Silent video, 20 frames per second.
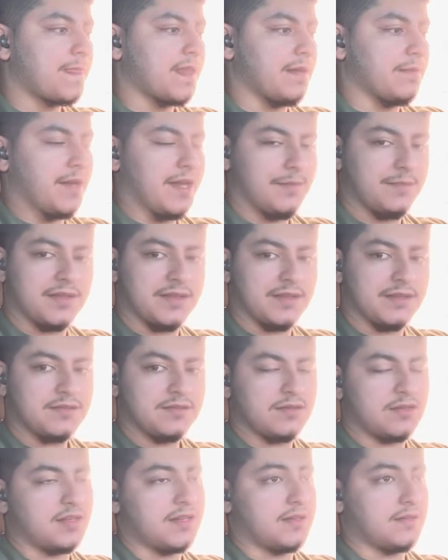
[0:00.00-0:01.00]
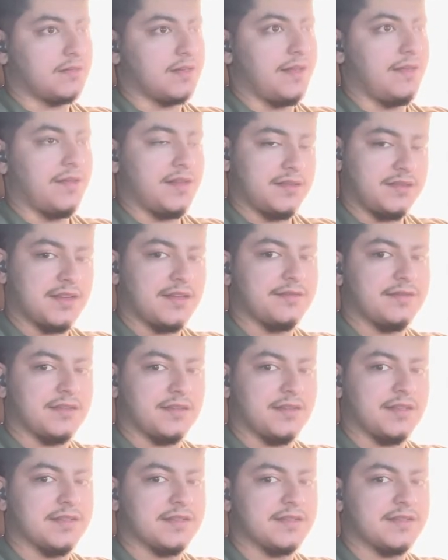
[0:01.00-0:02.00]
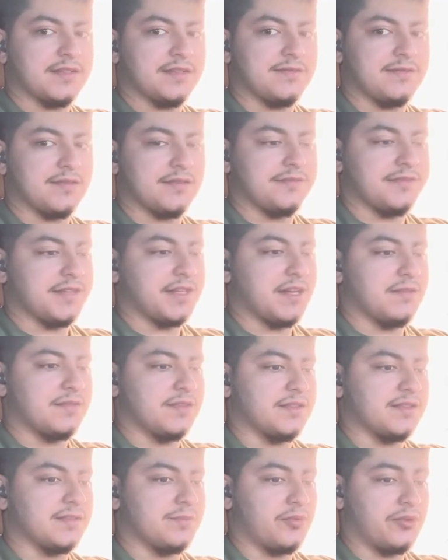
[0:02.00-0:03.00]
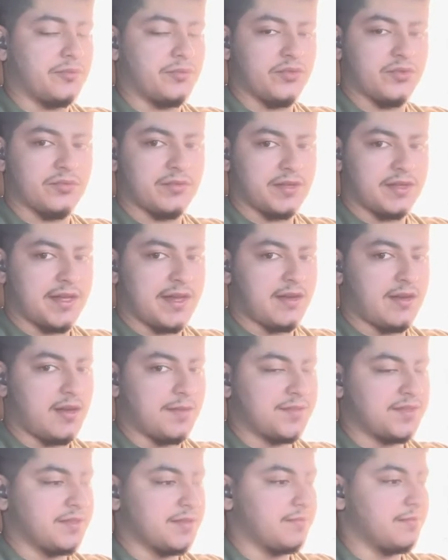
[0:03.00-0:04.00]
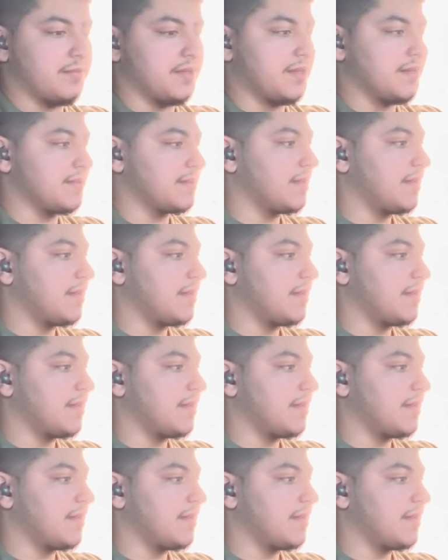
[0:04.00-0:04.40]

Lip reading: it might be, or it definitely is stiffer if you have it in sport mode with that option. But